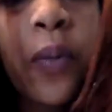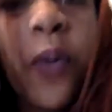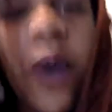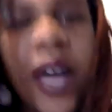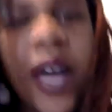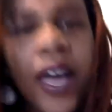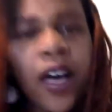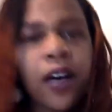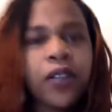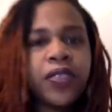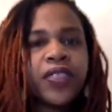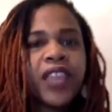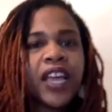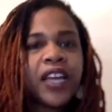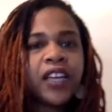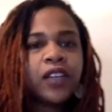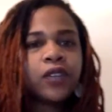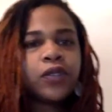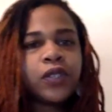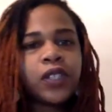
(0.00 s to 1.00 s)
well. Thank
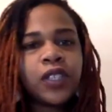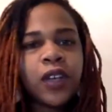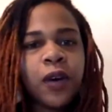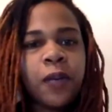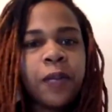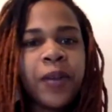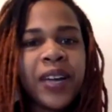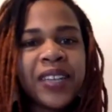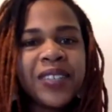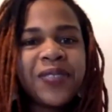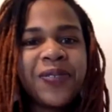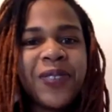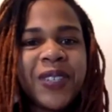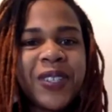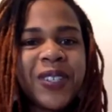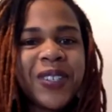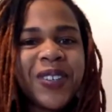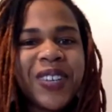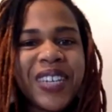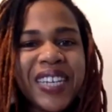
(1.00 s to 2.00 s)
you so much for
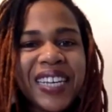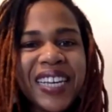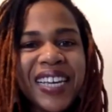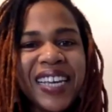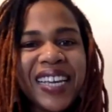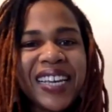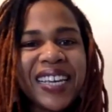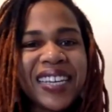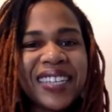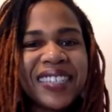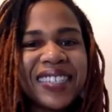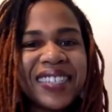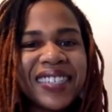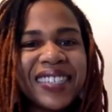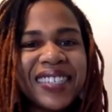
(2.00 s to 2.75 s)
joining in.